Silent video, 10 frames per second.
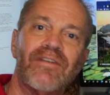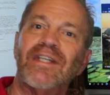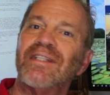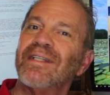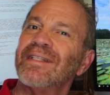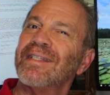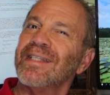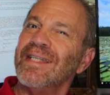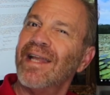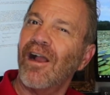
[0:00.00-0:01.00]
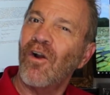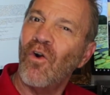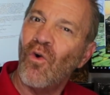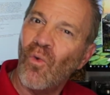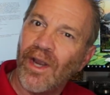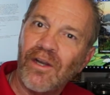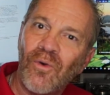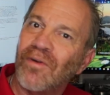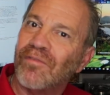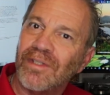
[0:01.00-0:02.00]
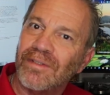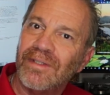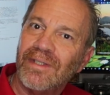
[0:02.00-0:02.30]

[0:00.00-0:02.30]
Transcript: and it's not quite equivalent.